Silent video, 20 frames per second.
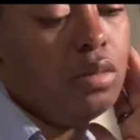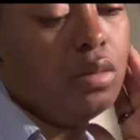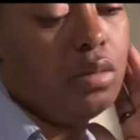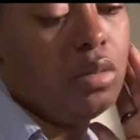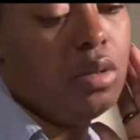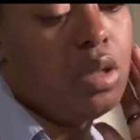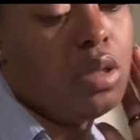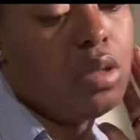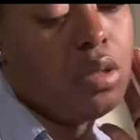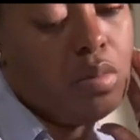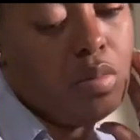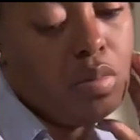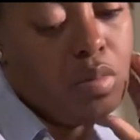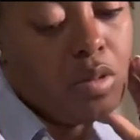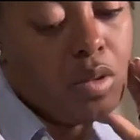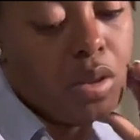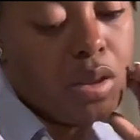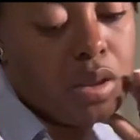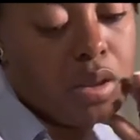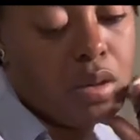which is a
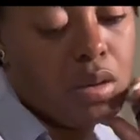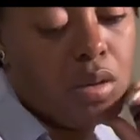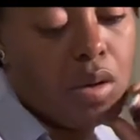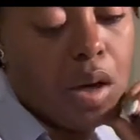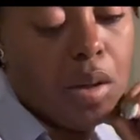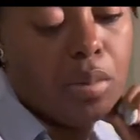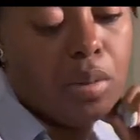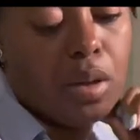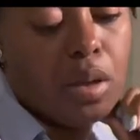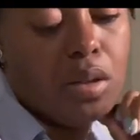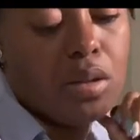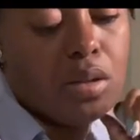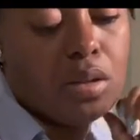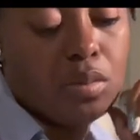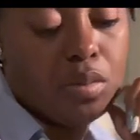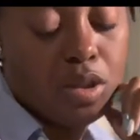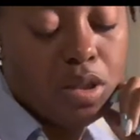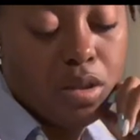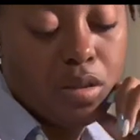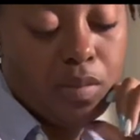which is a great place to
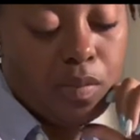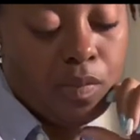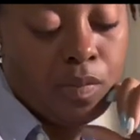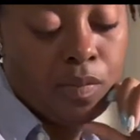be.